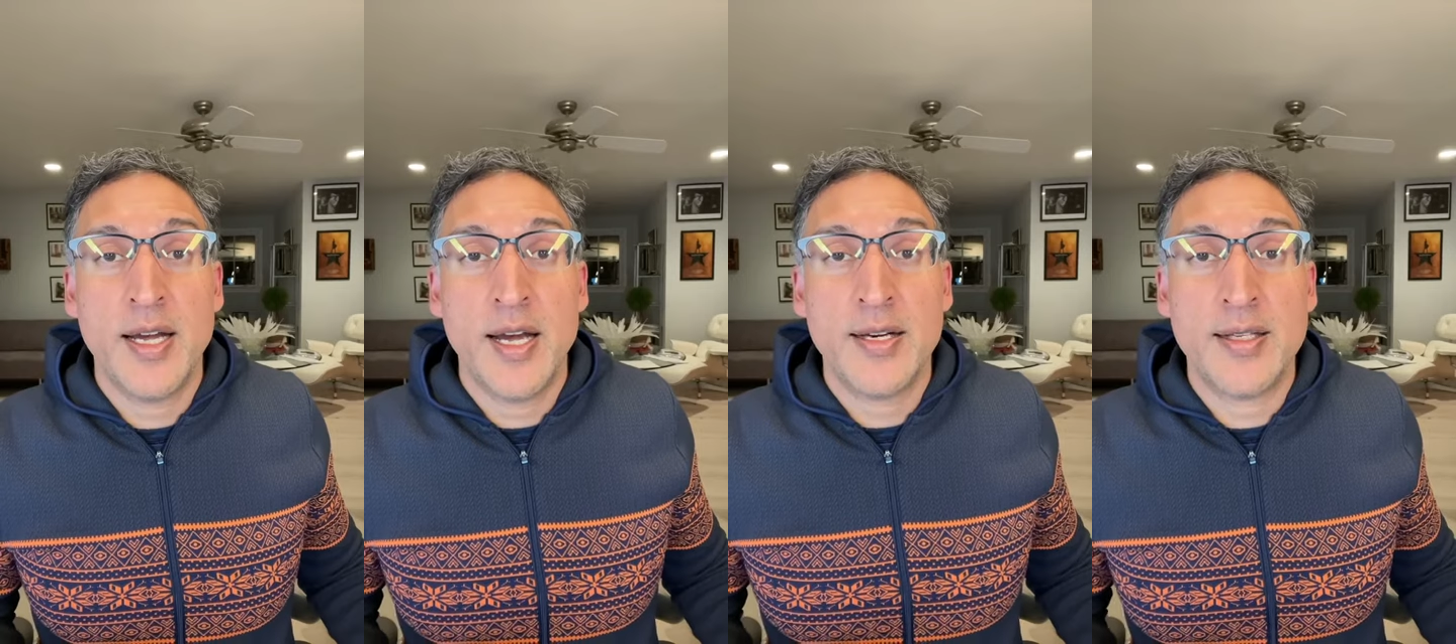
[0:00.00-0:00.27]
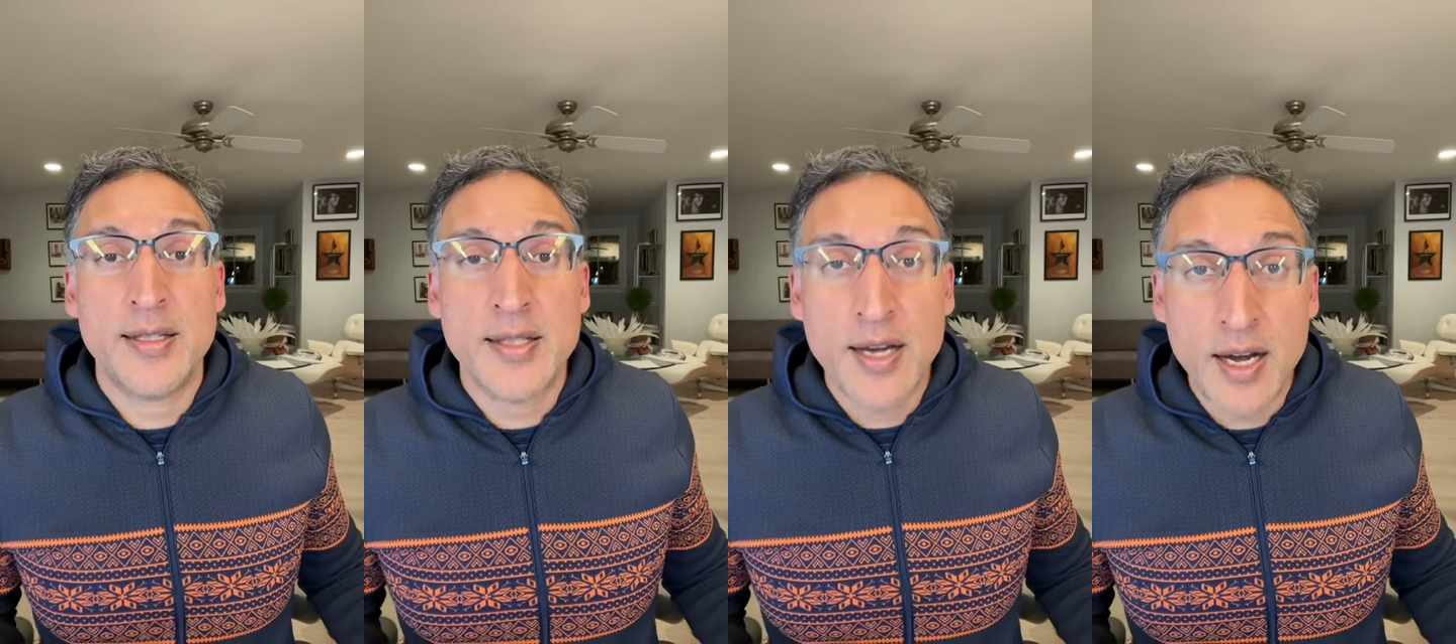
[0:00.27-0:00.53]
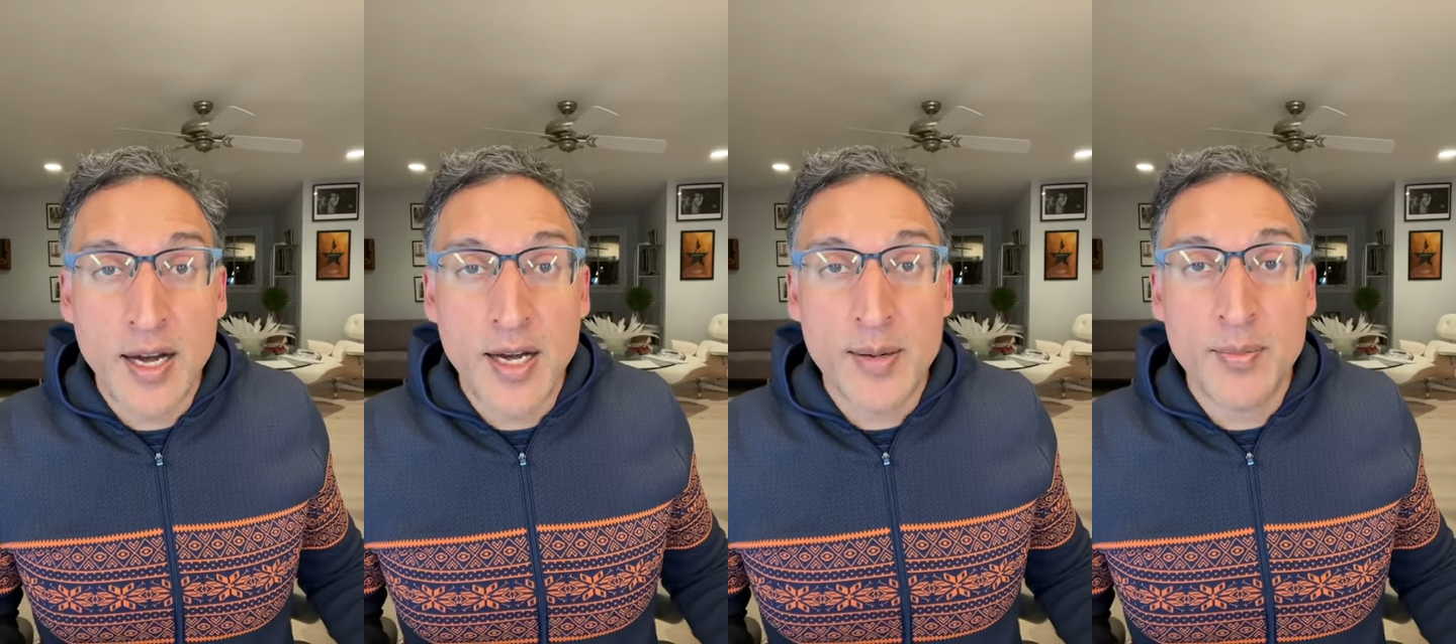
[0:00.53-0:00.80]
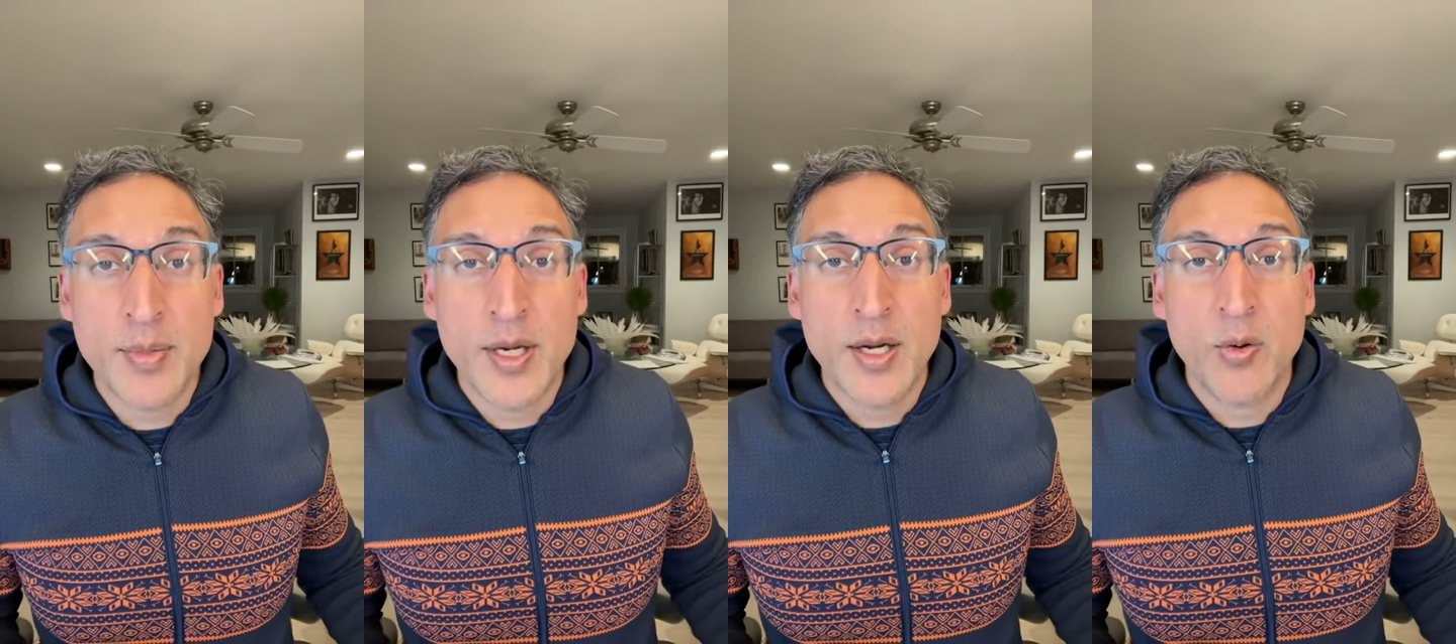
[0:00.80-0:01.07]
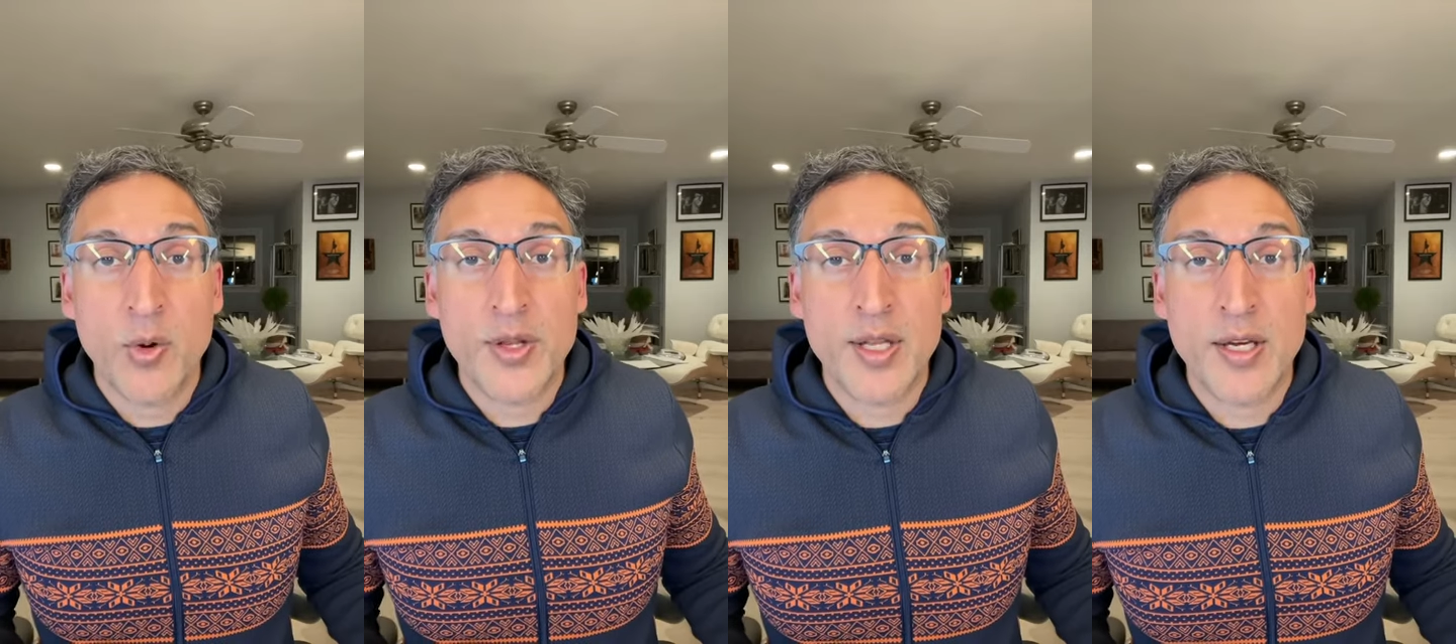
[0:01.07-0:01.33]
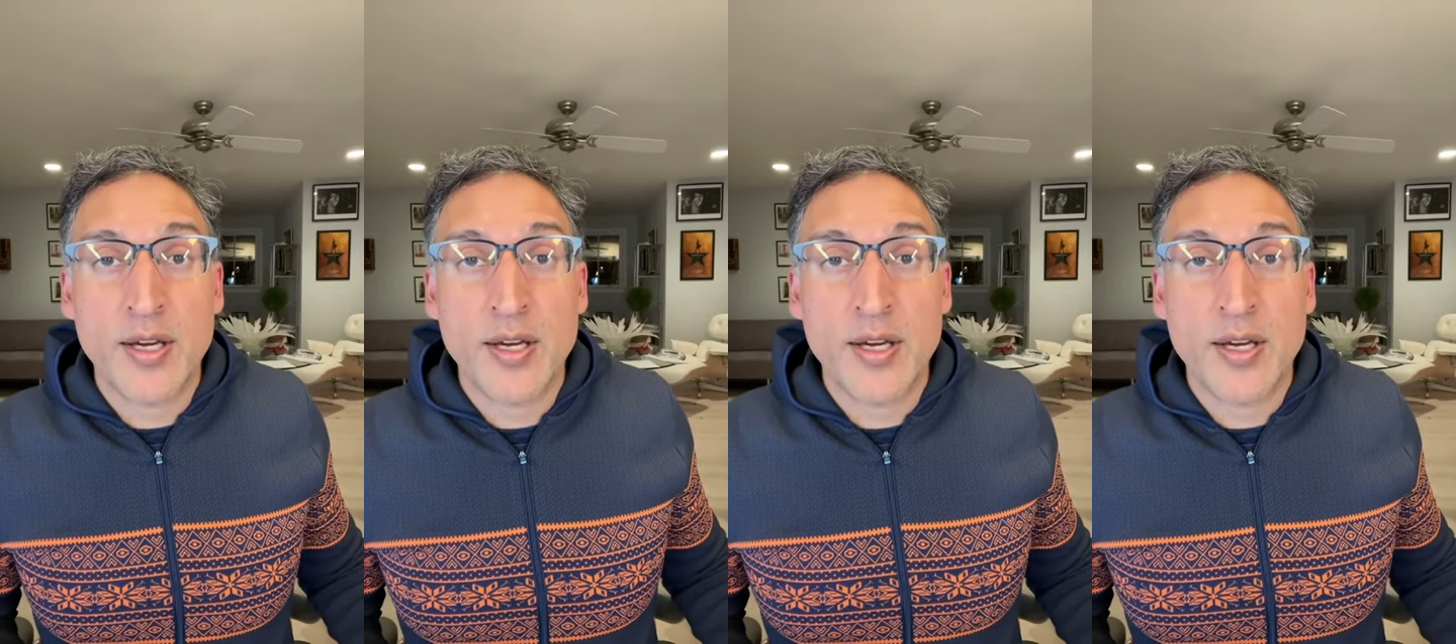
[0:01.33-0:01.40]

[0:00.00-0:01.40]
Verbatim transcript: at a time when the